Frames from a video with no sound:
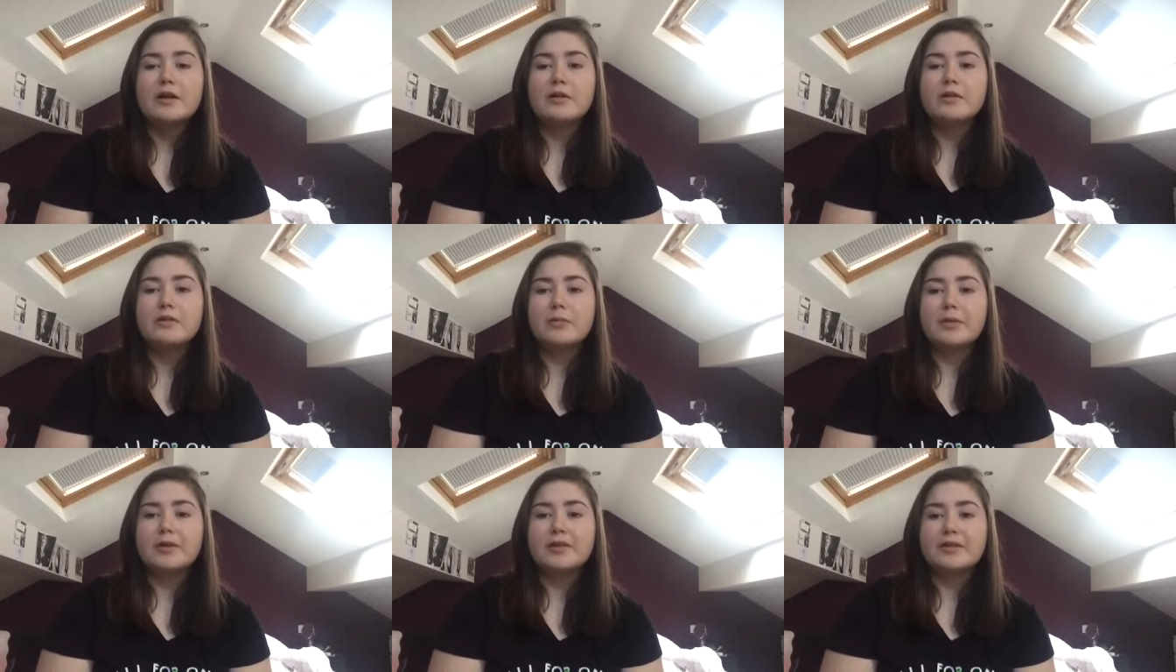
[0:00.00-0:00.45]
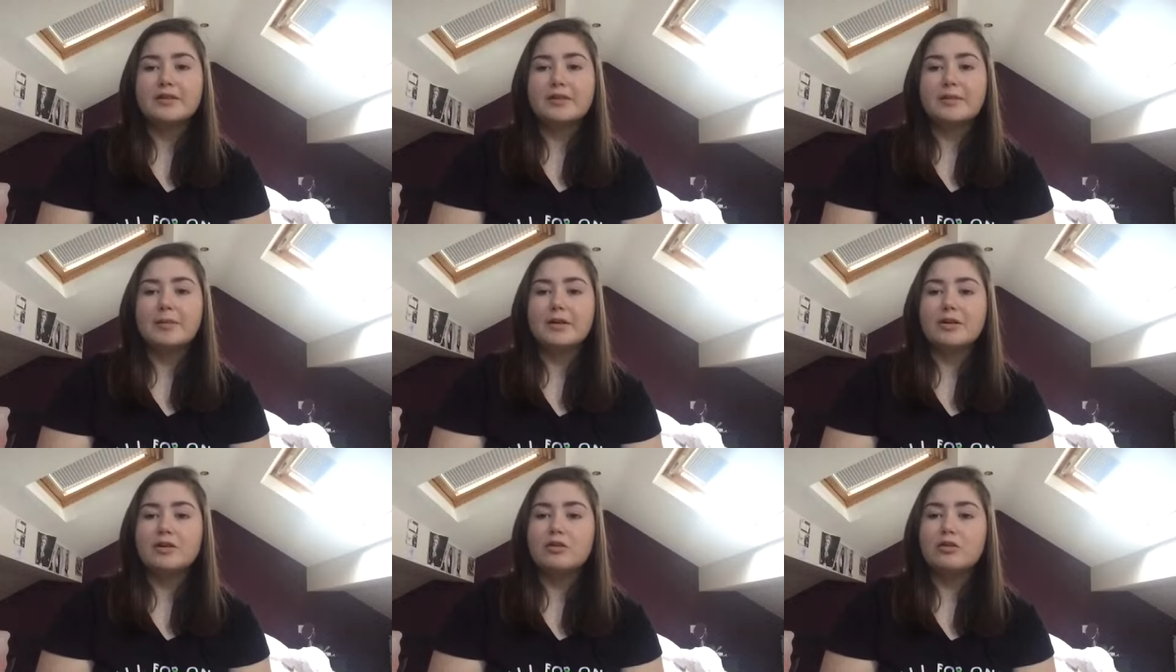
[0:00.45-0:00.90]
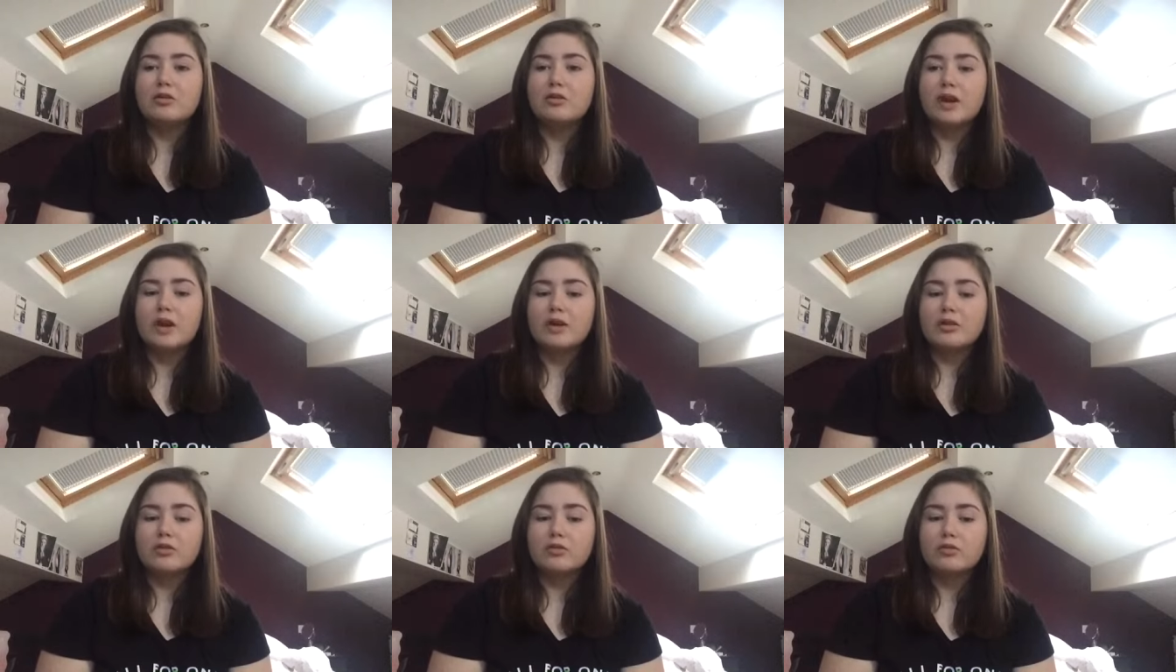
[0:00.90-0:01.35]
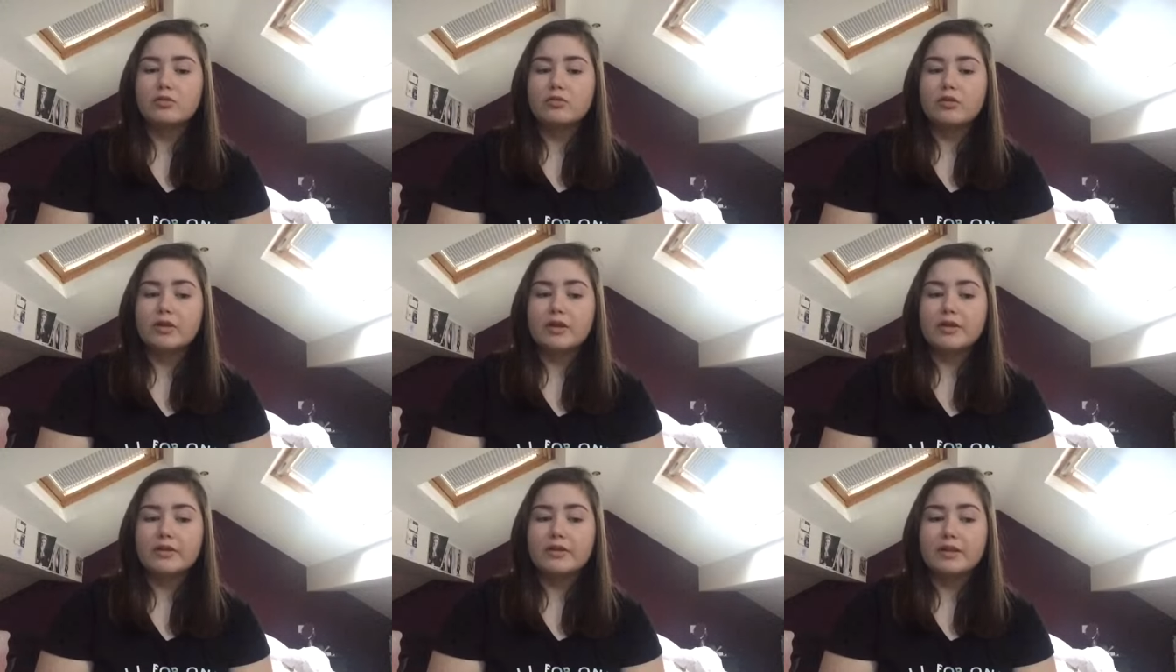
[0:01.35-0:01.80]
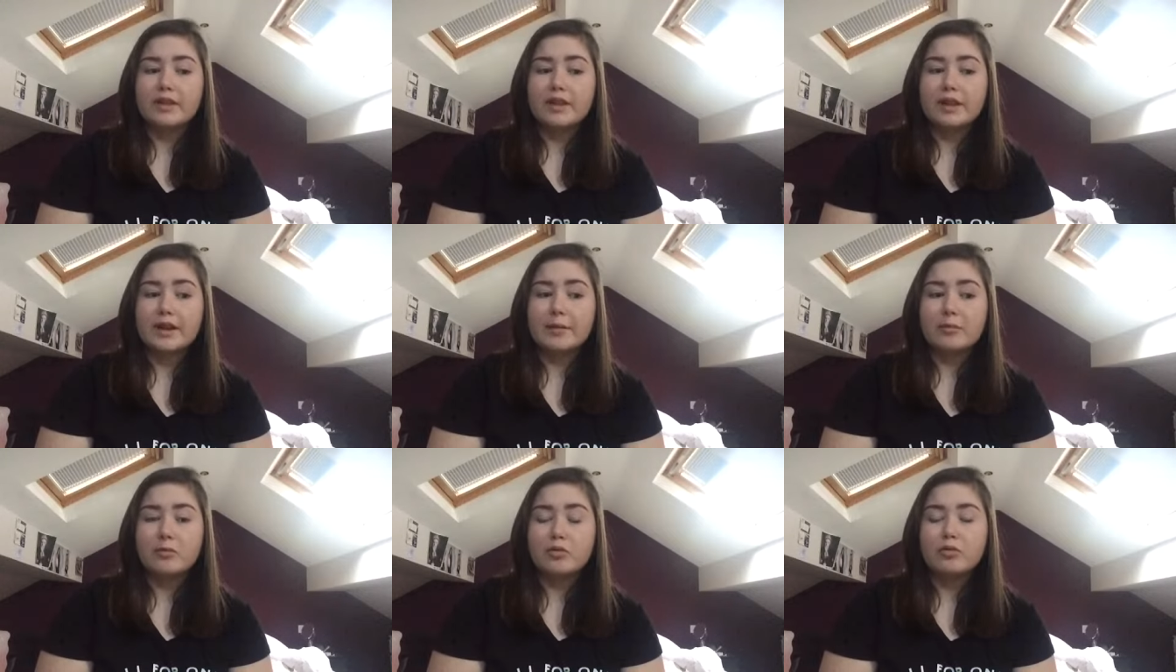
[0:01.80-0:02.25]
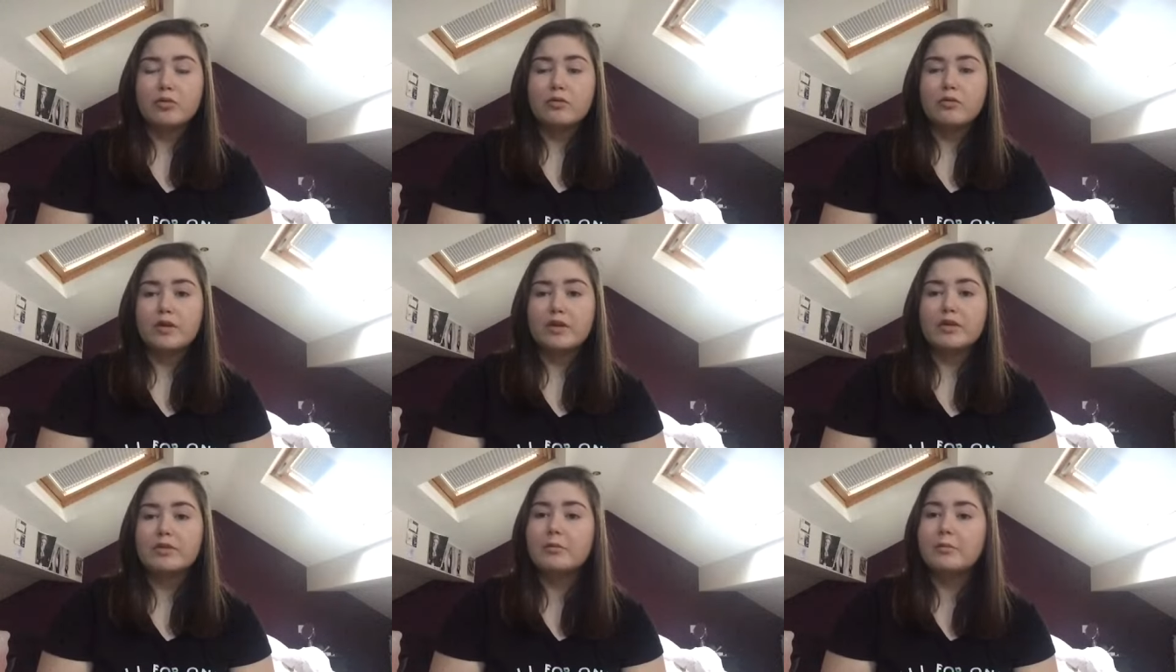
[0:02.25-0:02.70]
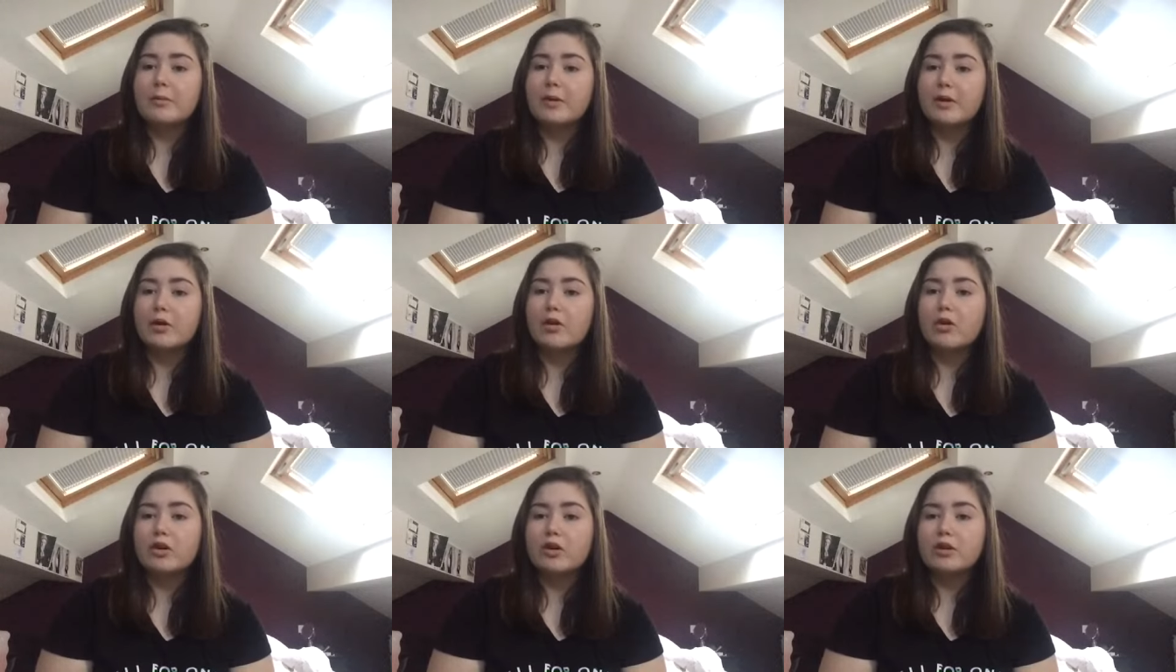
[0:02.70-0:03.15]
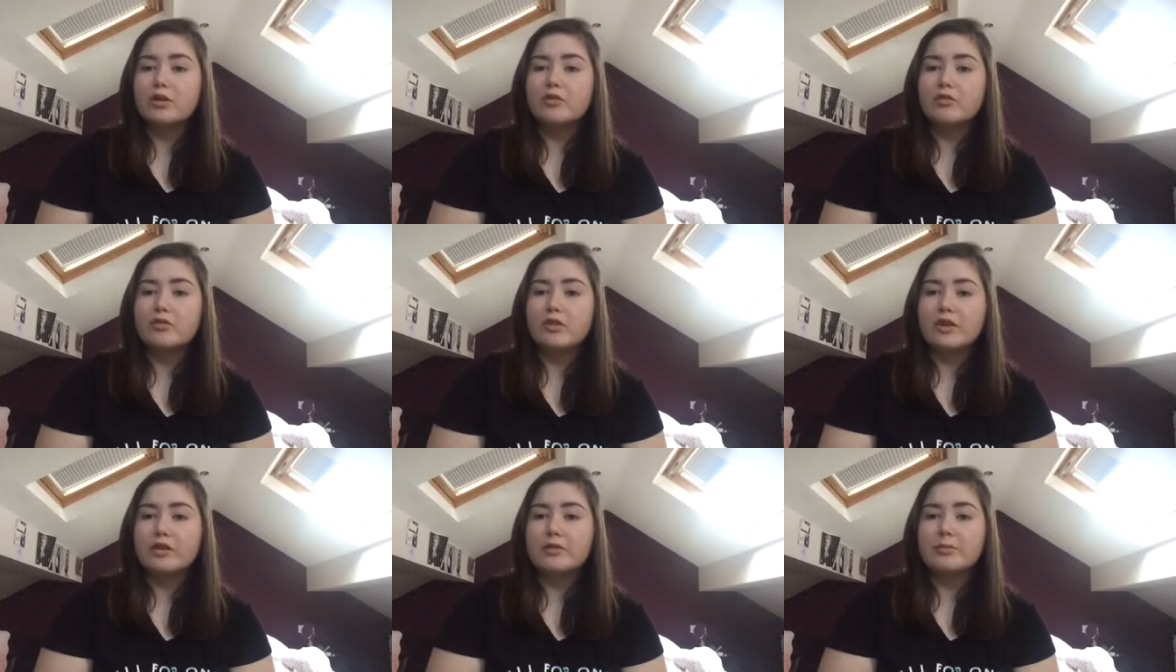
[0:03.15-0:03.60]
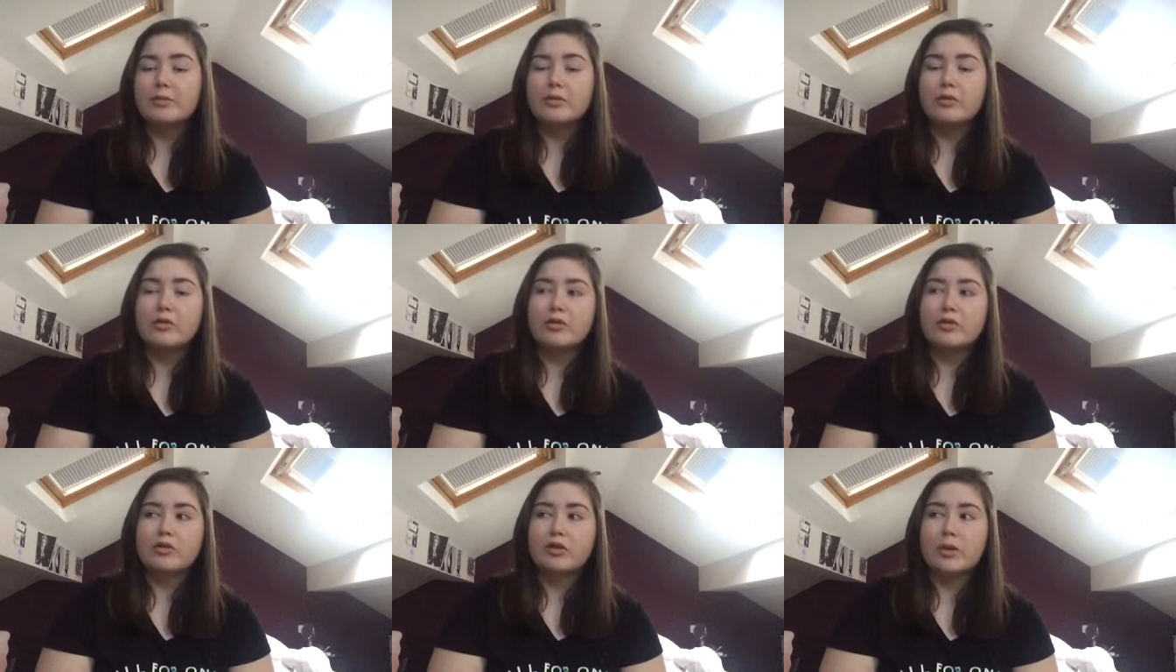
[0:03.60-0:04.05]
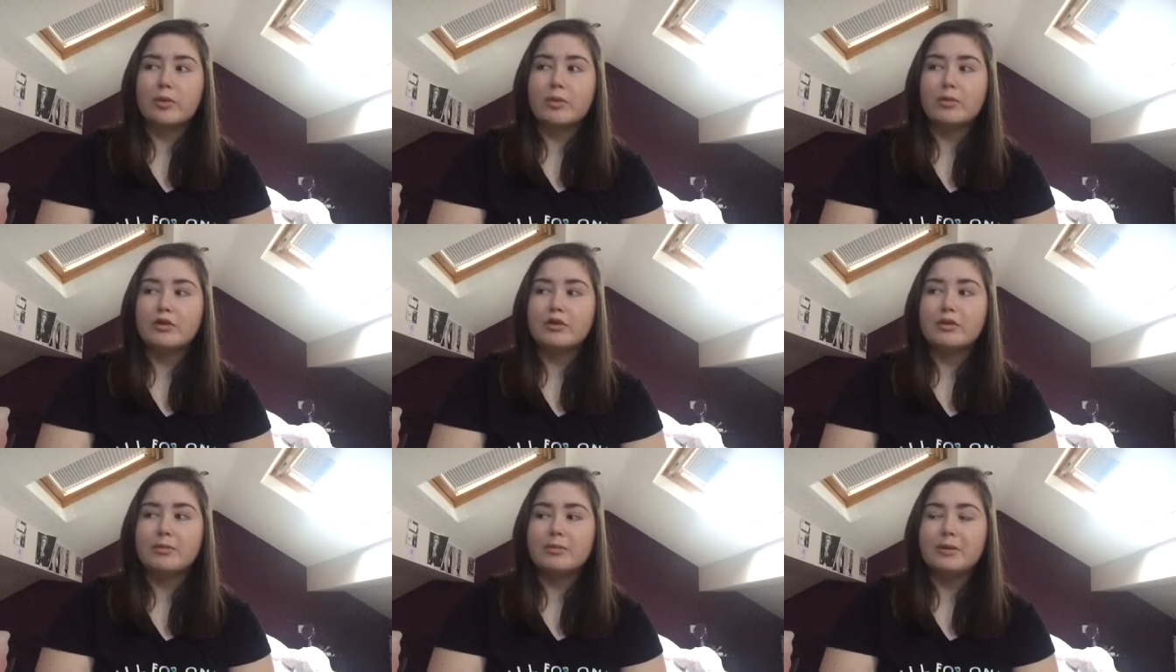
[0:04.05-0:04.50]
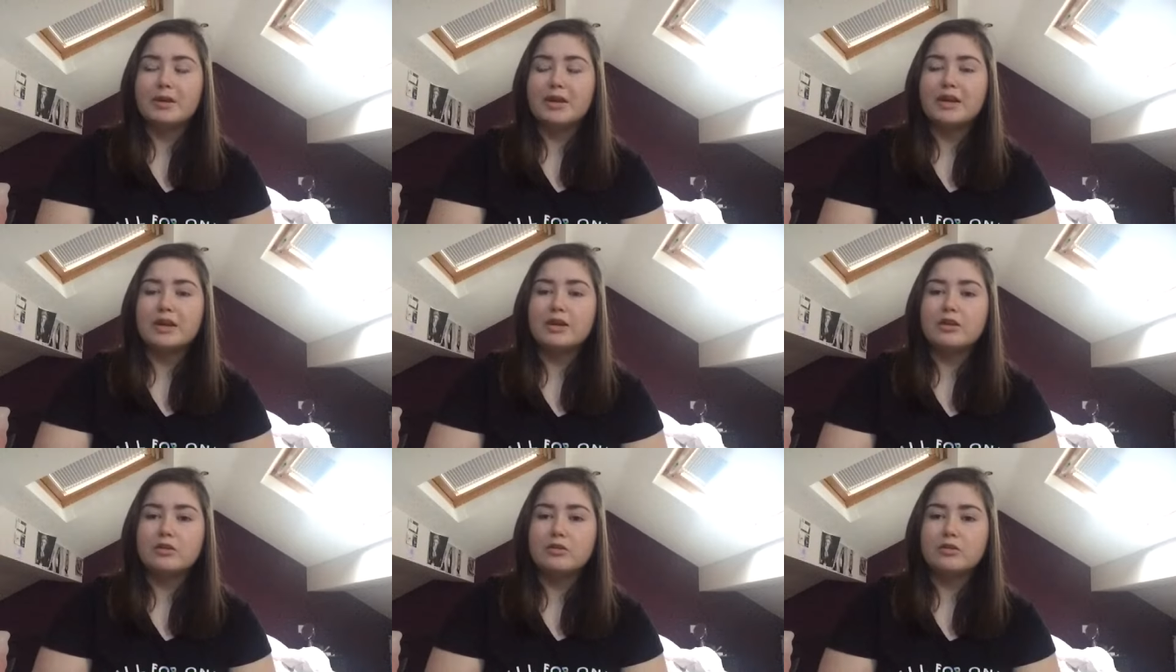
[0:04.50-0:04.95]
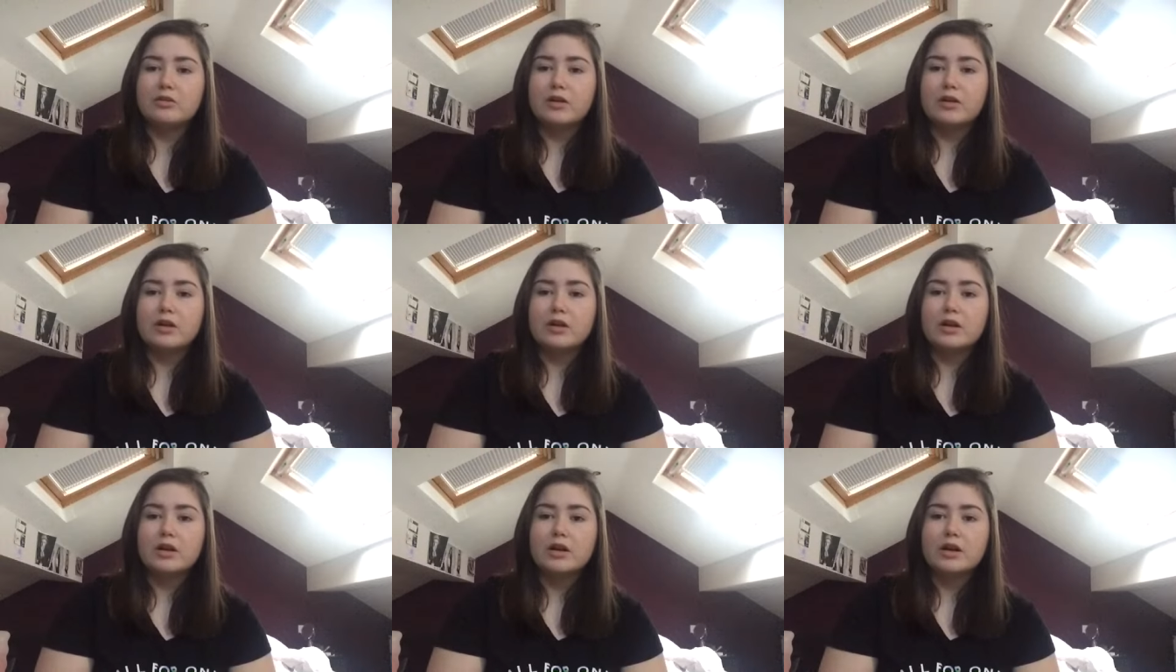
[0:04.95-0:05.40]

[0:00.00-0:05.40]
So basically my two high school friends, and then I'm going to invite some of my college friends because they want to meet each other.